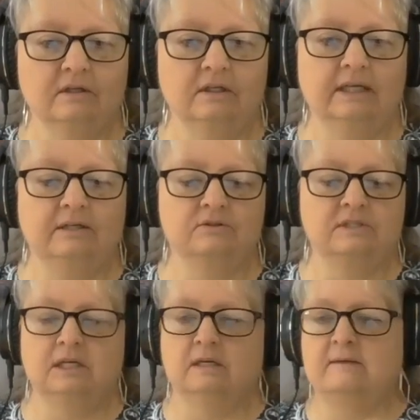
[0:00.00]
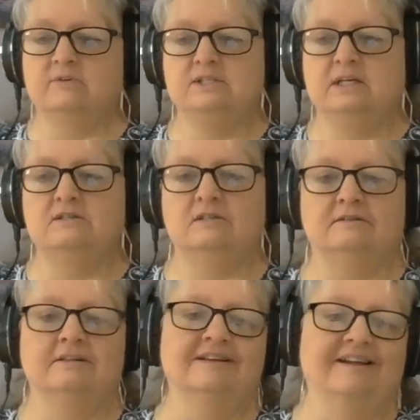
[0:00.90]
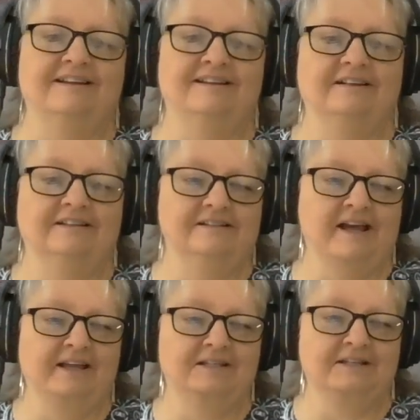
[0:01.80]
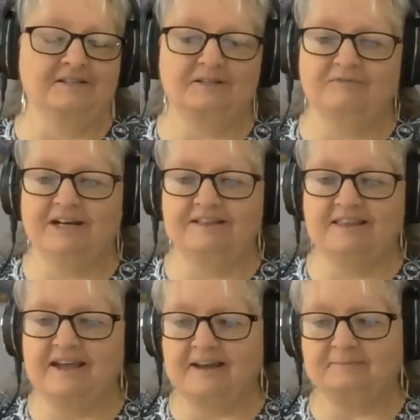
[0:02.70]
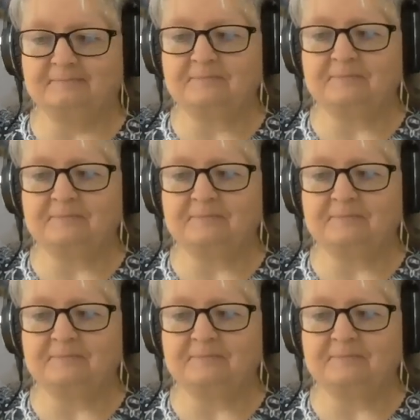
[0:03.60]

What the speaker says: good, interesting conversation. I can testify to that.